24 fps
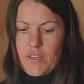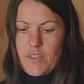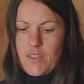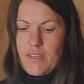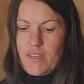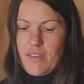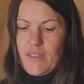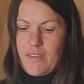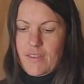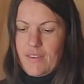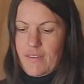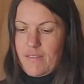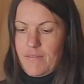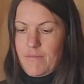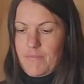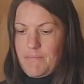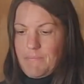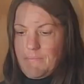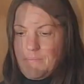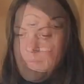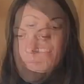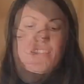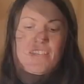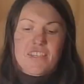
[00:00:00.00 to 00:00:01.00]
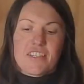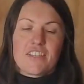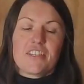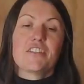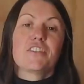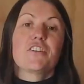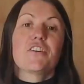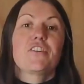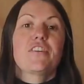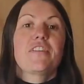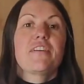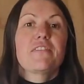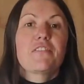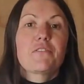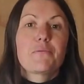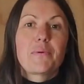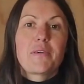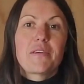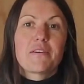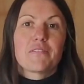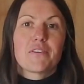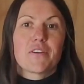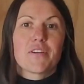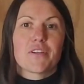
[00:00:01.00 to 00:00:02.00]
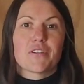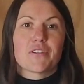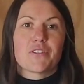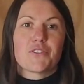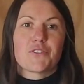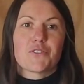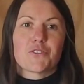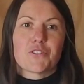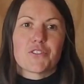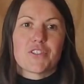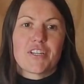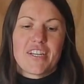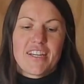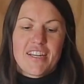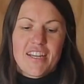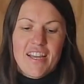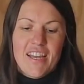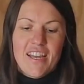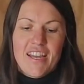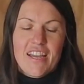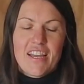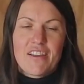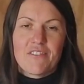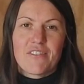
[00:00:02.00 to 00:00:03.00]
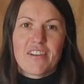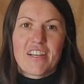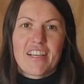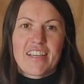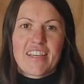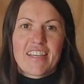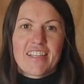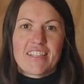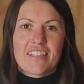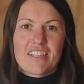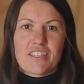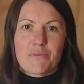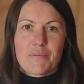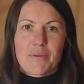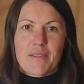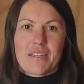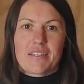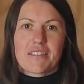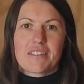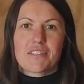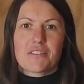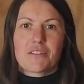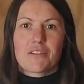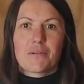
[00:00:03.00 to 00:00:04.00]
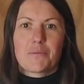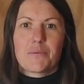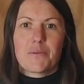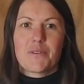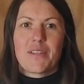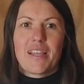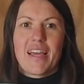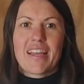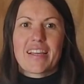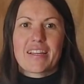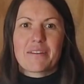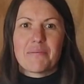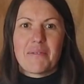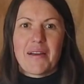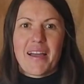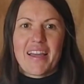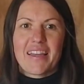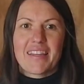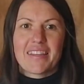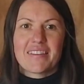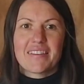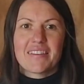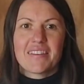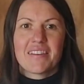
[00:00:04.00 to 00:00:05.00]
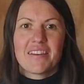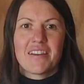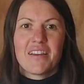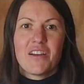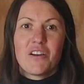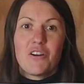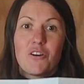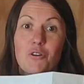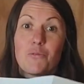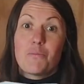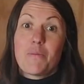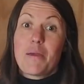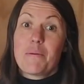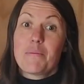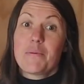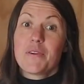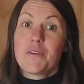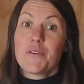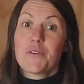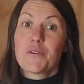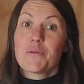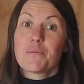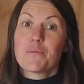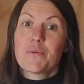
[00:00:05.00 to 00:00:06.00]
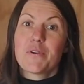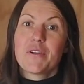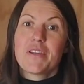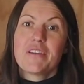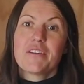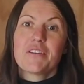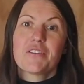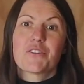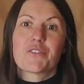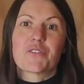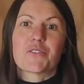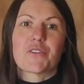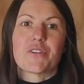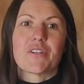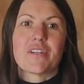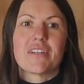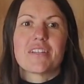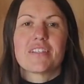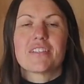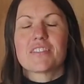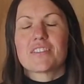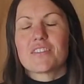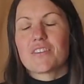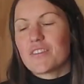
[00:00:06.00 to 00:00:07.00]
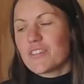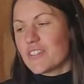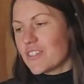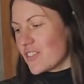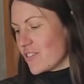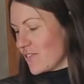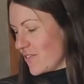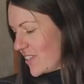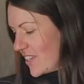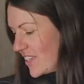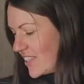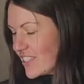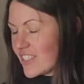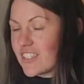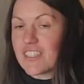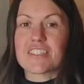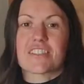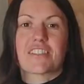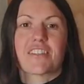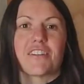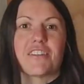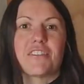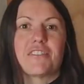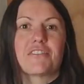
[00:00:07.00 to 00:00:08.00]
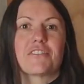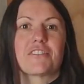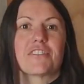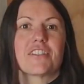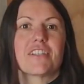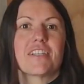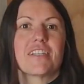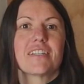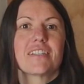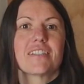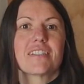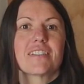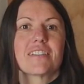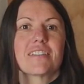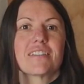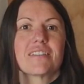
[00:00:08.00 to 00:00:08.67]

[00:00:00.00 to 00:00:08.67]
Okay. You don't have to be a very good drawer. It really can just be a scribble like mine. Or maybe you're a pretty good drawer, so you should really just go for it.